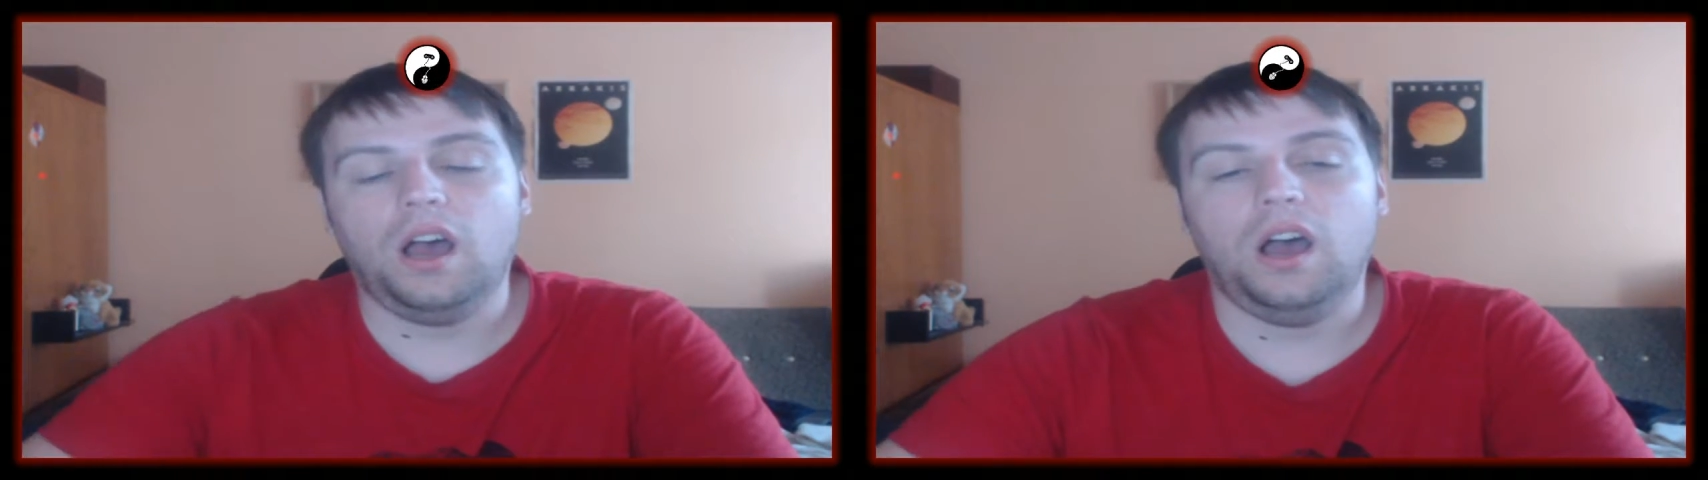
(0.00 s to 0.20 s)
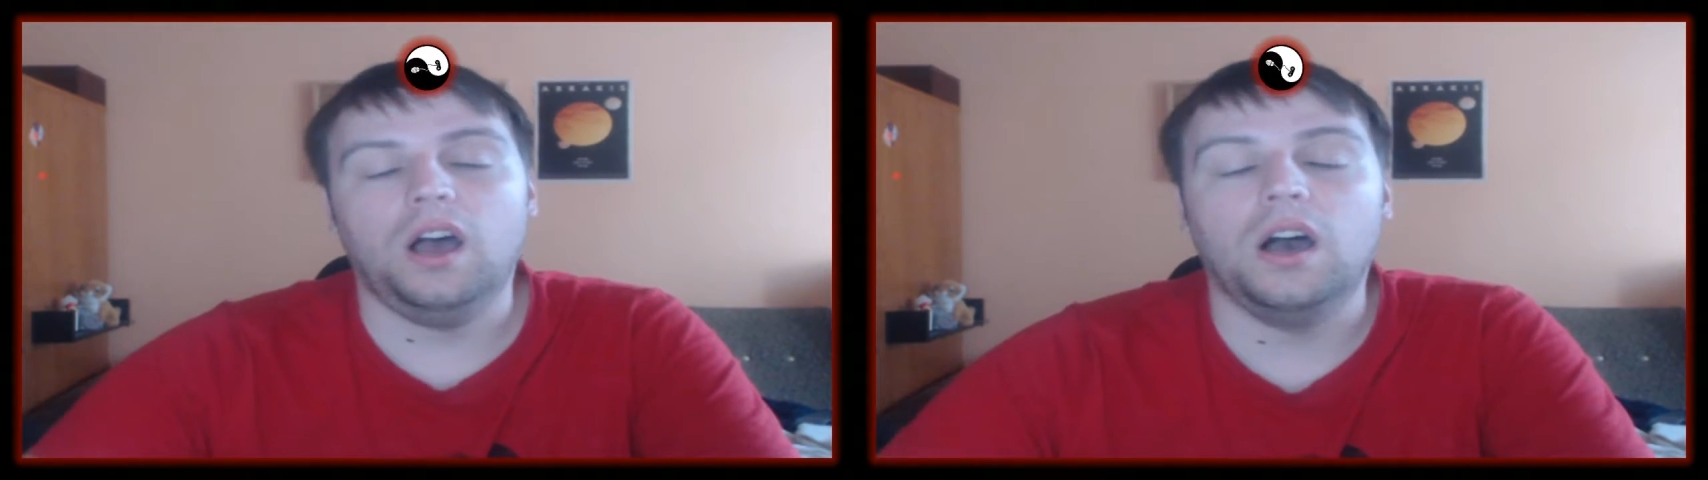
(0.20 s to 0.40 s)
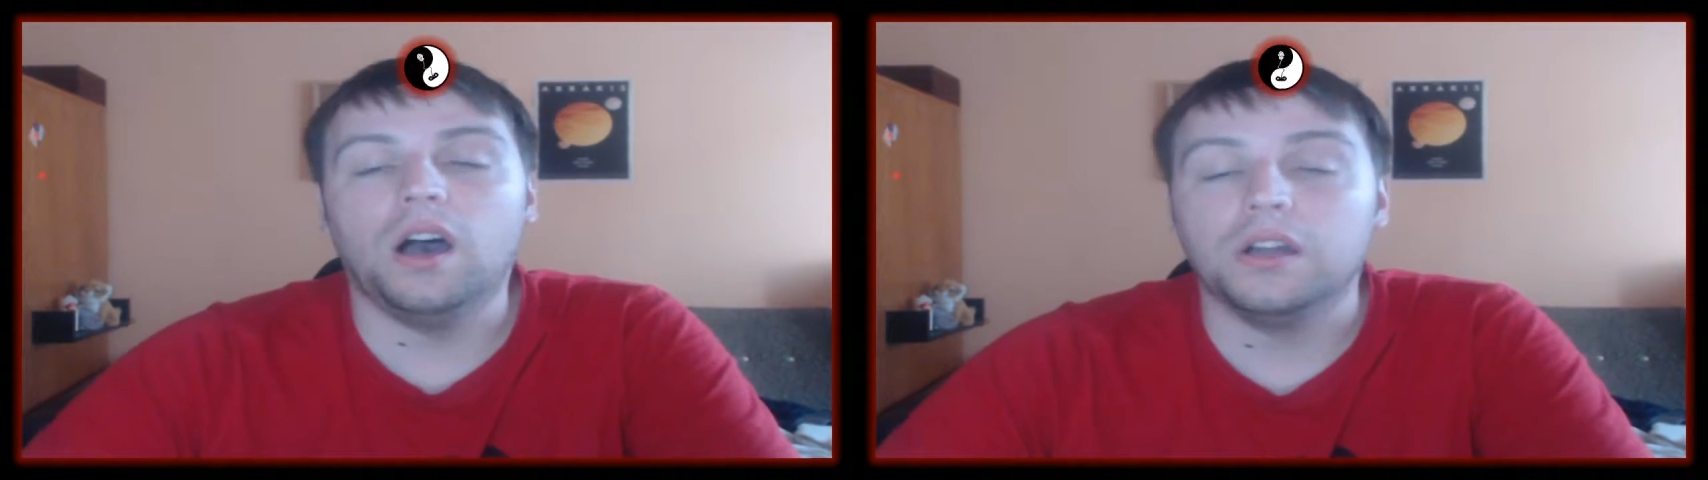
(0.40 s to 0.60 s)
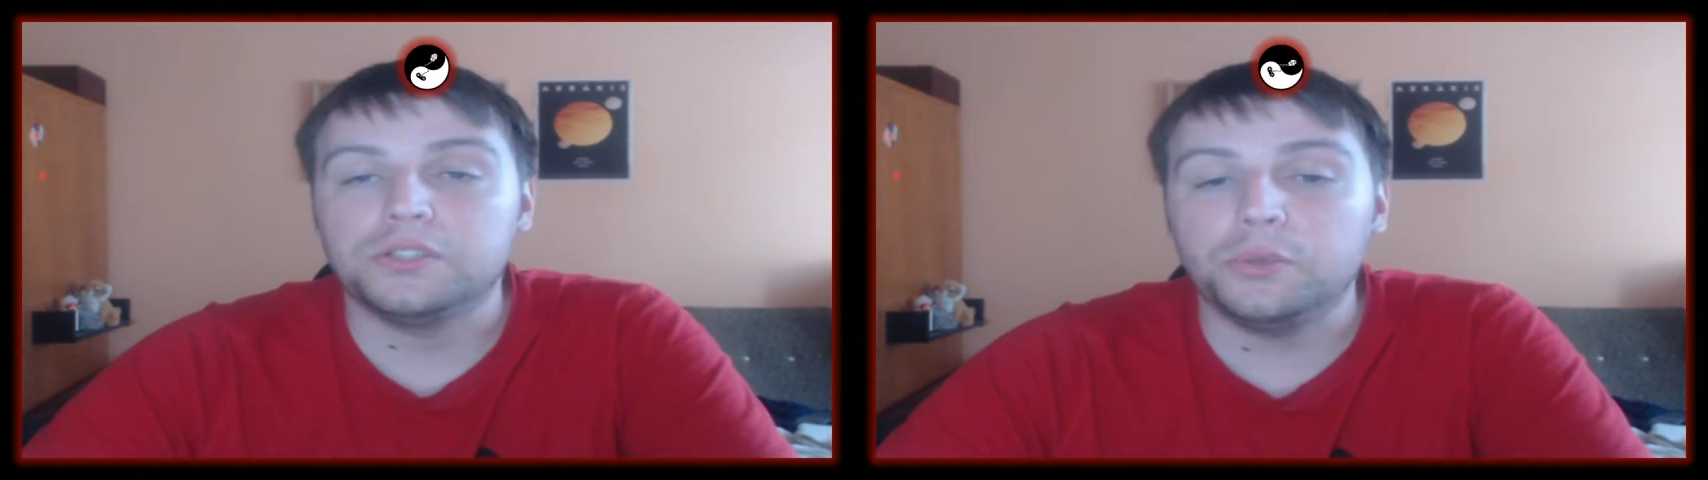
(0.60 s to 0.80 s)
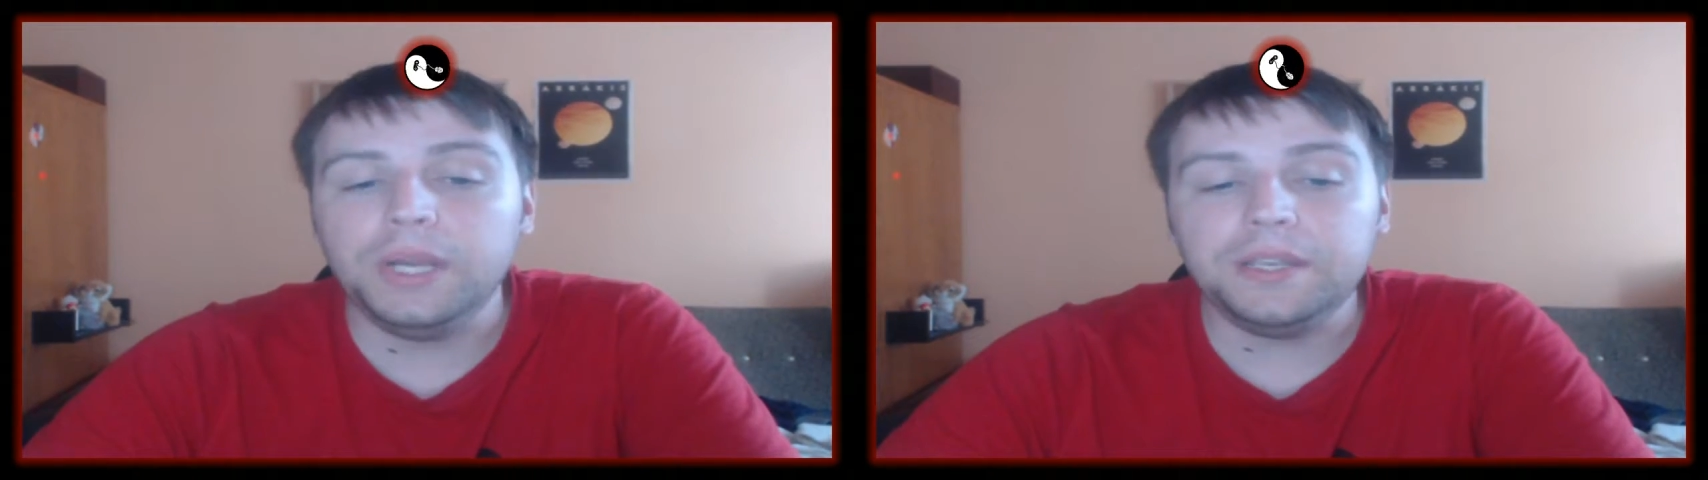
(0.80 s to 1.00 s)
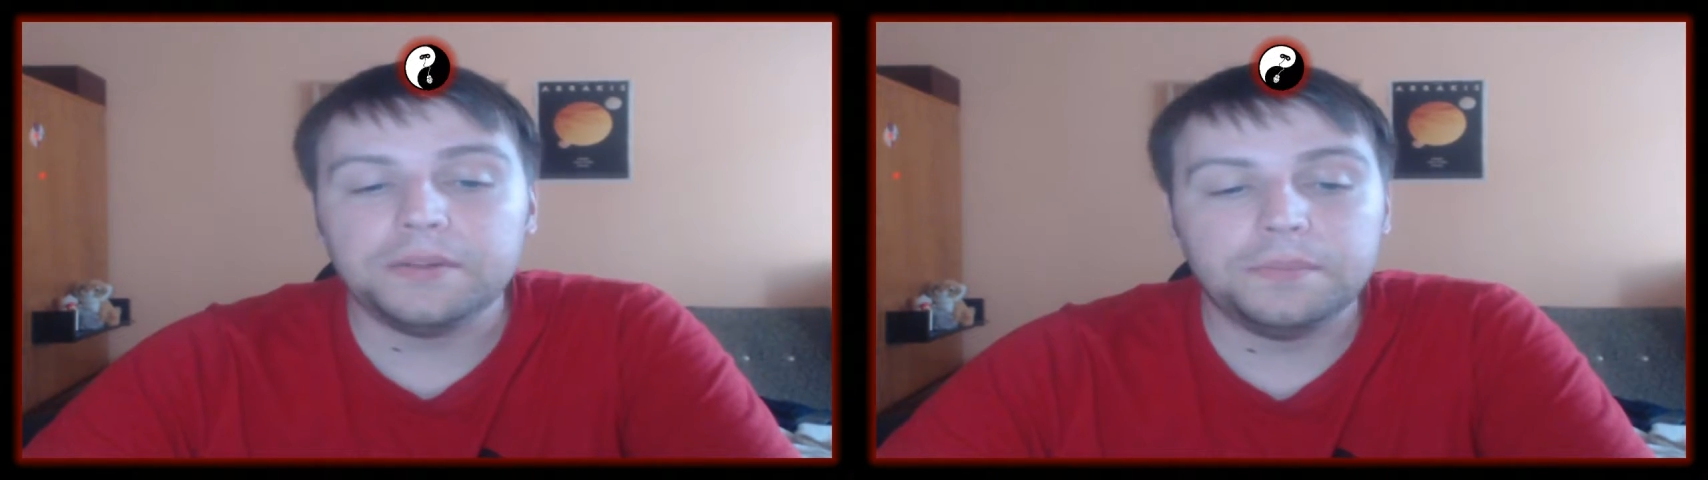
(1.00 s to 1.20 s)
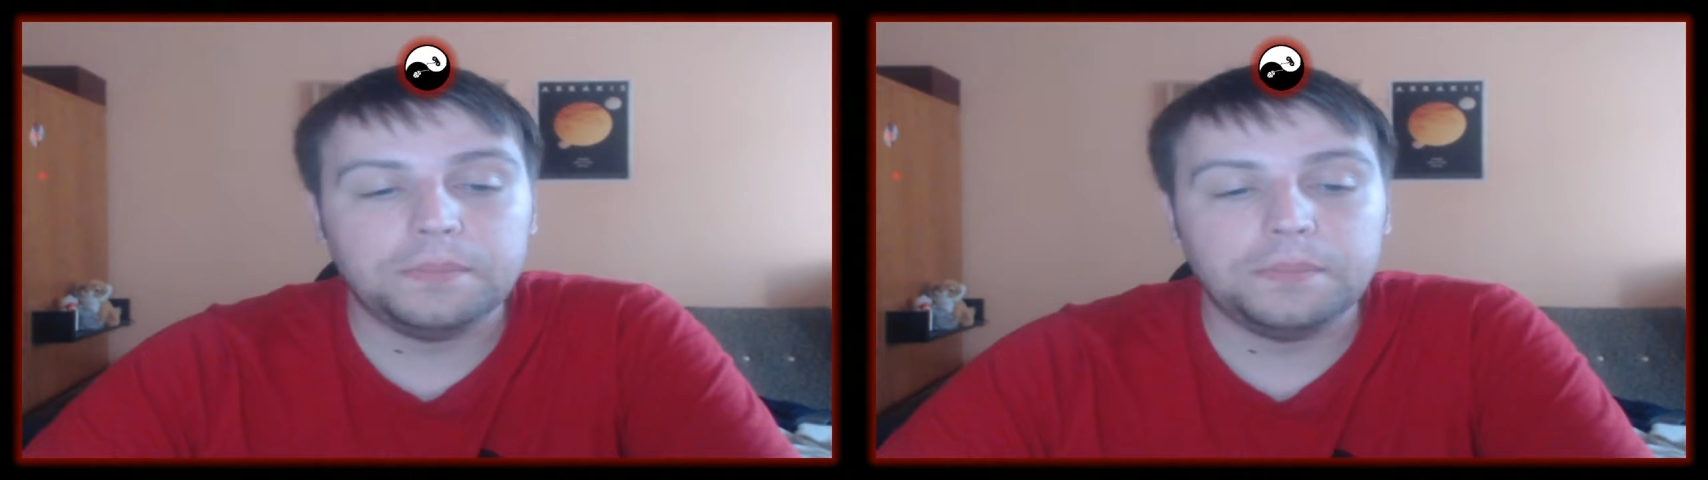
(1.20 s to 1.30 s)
a tweet